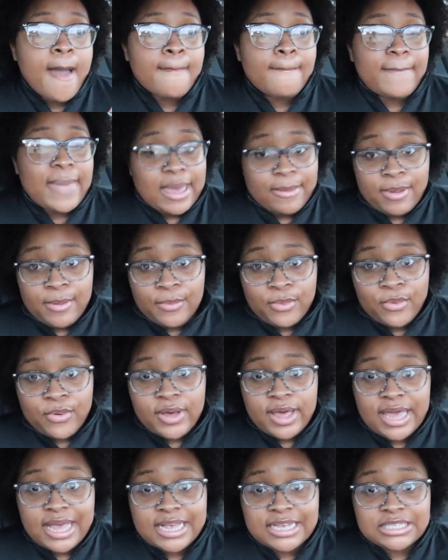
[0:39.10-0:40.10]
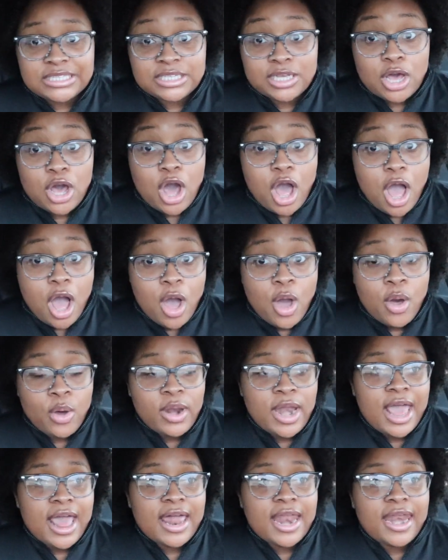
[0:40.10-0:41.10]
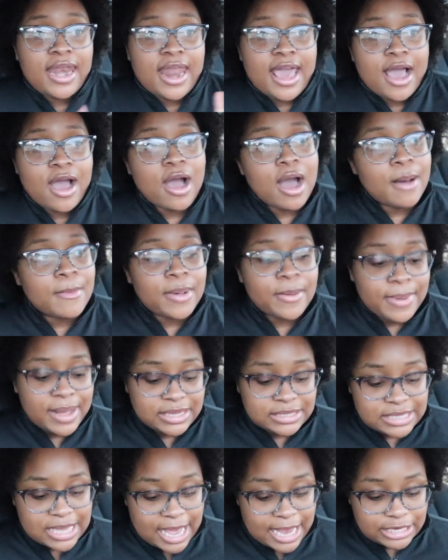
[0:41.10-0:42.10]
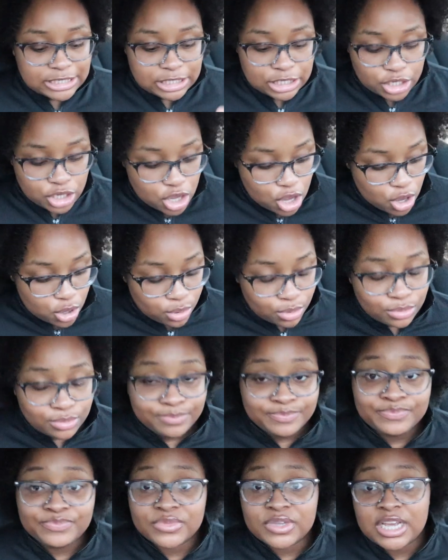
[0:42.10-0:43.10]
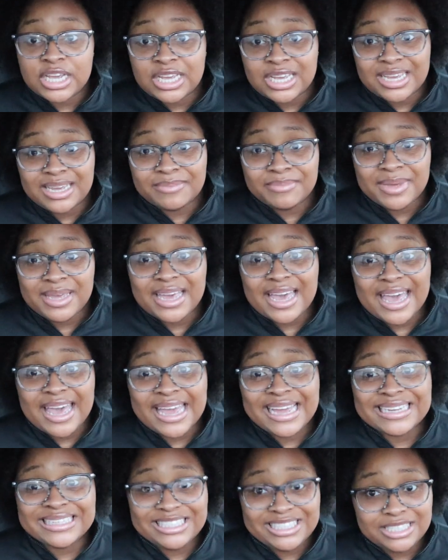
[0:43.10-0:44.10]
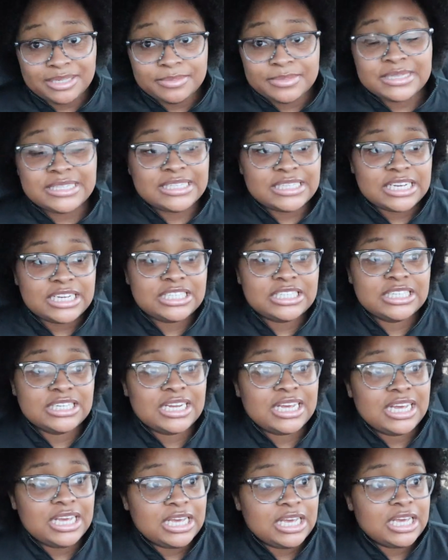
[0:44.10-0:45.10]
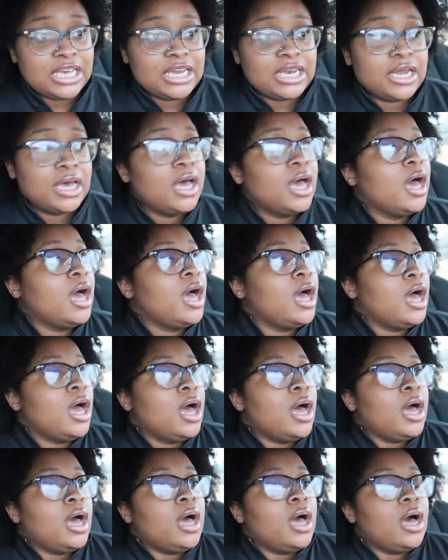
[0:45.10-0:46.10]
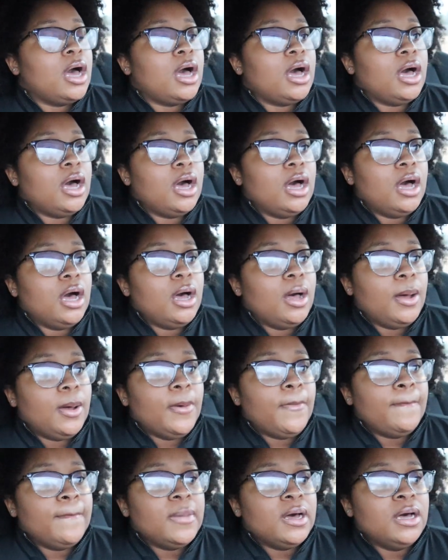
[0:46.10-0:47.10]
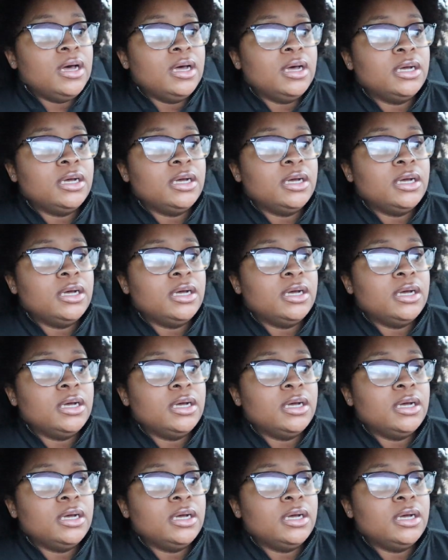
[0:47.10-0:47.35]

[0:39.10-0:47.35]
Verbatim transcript: baby boy is gone and now i'm about to actually go and get me a gym session in um